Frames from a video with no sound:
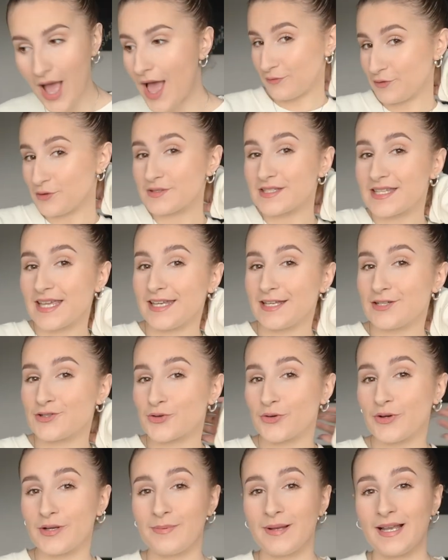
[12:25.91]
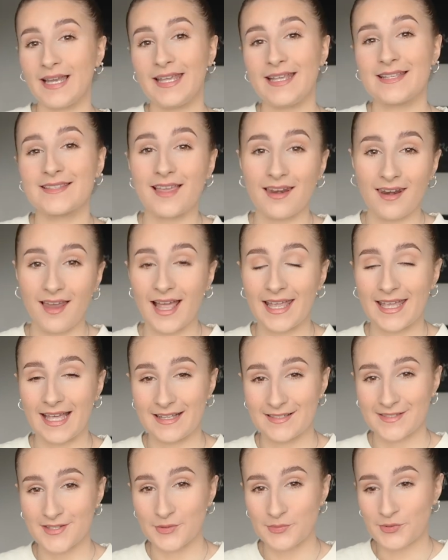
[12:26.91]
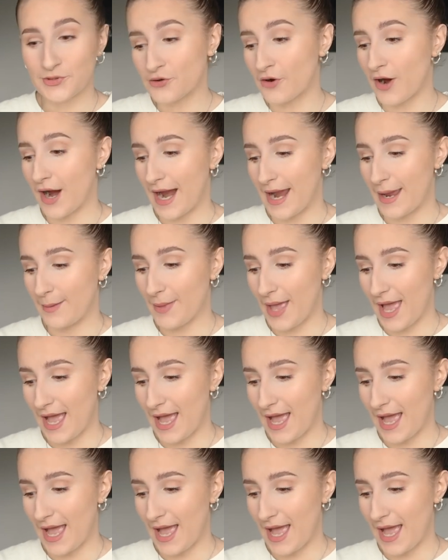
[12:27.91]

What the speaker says: If you did enjoy, please like and subscribe.